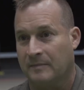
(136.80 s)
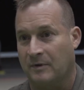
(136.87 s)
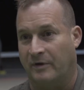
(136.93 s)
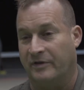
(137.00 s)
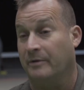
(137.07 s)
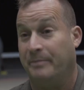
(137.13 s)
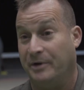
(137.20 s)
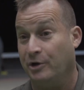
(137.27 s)
Well,
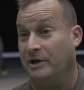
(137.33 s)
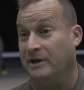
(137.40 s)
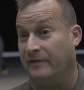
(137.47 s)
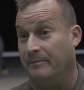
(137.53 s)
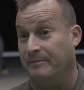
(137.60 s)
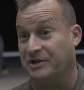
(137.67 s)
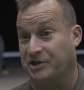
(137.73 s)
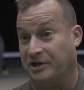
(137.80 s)
the beauty of
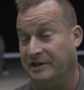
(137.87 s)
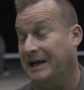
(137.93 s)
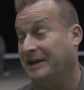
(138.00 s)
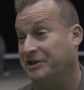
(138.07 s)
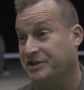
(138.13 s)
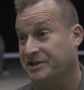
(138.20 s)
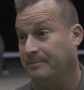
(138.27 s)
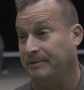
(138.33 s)
the mission, not
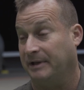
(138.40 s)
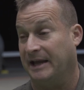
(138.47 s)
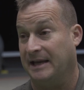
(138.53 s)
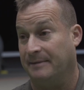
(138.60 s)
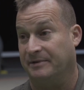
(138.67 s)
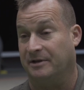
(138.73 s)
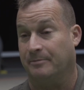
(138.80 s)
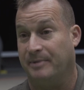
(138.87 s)
just the
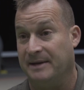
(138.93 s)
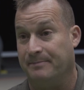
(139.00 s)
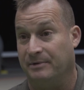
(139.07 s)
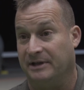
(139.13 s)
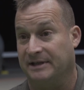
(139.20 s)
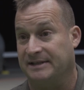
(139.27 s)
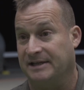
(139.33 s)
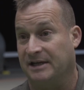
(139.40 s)
plane, but the
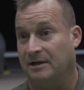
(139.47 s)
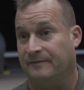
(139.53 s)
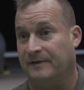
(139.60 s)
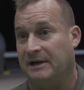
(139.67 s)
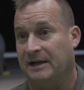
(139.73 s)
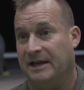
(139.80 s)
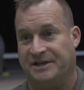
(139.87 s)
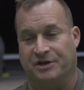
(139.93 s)
people itself,
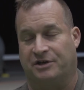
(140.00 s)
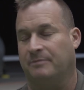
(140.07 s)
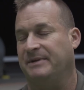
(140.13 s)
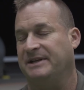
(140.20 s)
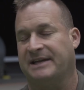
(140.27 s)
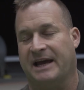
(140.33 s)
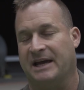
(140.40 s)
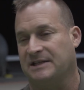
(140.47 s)
is it could
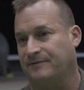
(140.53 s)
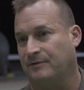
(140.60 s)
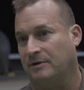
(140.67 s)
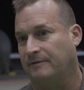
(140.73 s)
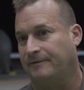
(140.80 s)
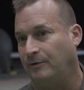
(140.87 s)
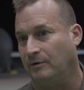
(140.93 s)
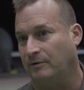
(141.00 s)
be tasked for
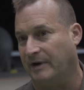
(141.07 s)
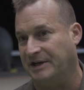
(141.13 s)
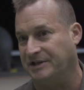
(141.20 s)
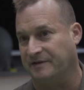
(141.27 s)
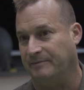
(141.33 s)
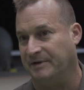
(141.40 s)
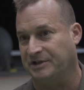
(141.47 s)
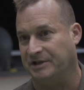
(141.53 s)
a full
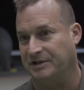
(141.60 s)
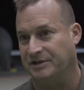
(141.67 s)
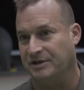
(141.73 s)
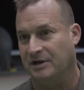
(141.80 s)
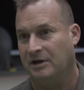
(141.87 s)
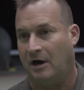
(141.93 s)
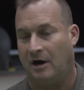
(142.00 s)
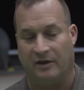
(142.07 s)
range of missions,
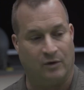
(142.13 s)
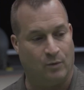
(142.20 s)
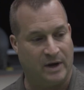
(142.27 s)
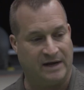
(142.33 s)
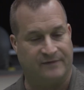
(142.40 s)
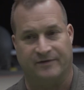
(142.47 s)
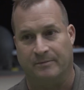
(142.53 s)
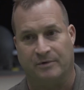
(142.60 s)
all the
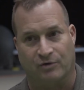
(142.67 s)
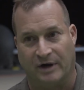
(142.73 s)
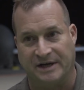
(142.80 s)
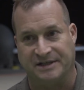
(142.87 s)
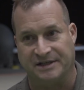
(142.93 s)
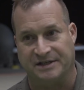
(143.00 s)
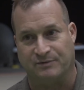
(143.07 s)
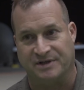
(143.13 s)
way from
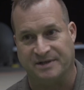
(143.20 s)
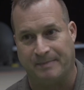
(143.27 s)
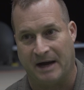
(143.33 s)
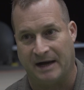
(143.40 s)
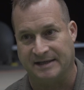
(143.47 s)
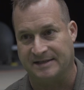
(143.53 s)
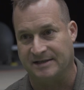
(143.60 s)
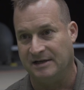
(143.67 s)
crisis
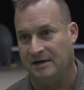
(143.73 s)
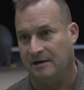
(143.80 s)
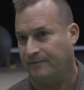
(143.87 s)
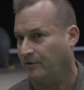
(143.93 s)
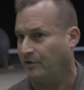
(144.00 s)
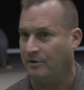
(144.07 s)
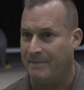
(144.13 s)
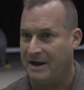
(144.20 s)
response
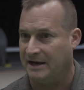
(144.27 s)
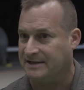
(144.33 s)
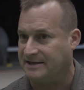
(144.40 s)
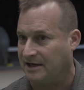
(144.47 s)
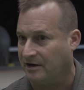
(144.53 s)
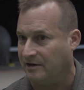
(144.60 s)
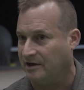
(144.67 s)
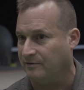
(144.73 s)
for
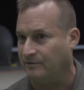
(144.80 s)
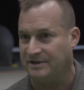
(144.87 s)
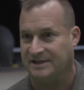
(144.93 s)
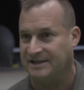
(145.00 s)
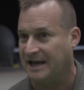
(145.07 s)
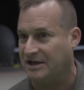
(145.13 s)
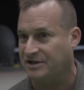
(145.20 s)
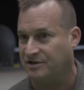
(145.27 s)
humanitarian
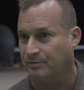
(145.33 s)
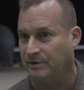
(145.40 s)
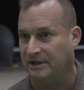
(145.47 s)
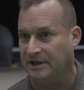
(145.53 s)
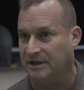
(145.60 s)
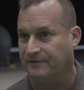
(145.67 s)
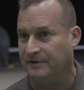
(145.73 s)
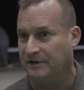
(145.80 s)
disaster
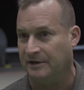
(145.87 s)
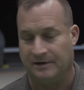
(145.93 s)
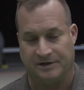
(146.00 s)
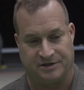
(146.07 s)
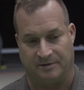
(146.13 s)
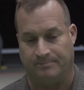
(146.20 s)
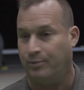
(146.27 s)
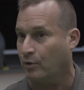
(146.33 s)
relief
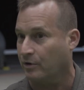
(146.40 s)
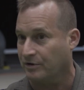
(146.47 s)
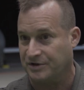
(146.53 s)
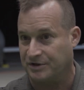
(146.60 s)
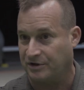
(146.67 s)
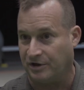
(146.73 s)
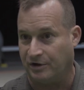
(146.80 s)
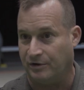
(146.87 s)
to border
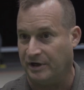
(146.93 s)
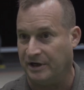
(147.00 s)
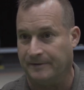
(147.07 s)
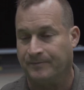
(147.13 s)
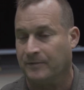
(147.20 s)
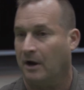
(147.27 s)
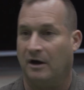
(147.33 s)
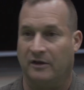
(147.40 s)
security,
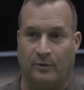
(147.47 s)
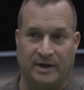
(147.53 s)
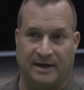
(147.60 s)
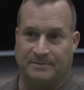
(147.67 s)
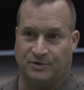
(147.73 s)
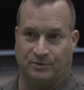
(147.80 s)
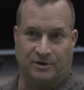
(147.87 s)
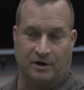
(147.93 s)
all the way
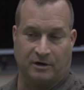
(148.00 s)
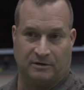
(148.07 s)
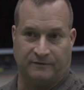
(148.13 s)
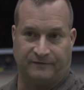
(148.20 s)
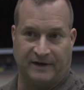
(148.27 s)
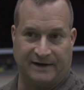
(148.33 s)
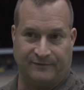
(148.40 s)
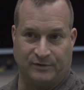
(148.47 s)
up to an Article
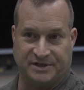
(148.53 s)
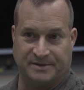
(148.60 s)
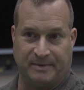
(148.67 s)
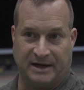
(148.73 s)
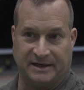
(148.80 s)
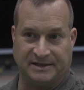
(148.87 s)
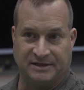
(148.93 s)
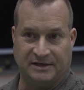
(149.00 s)
5
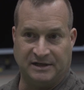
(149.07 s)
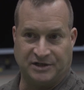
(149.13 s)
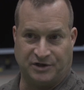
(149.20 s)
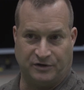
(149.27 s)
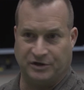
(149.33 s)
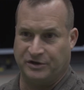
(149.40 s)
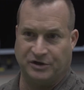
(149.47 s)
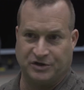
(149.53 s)
response. So
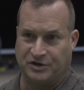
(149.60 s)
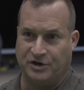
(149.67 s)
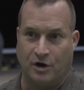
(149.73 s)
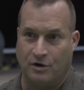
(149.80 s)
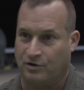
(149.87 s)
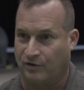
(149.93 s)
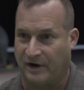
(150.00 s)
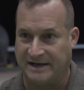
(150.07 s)
there's
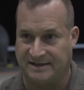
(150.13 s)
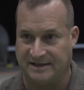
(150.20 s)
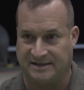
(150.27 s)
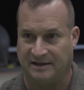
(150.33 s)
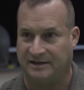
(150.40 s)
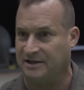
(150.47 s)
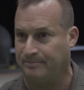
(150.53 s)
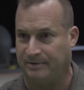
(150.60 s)
no crisis
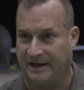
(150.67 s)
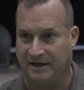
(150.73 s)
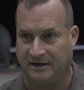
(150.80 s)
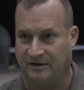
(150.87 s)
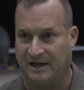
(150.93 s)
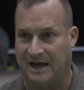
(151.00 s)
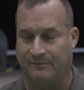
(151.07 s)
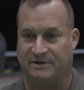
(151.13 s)
that this plane
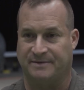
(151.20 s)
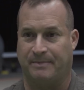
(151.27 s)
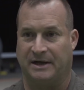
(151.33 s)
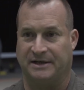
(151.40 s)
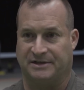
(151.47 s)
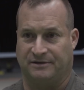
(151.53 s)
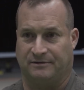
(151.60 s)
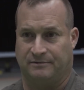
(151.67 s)
could not
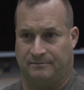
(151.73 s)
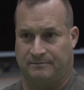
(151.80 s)
respond to.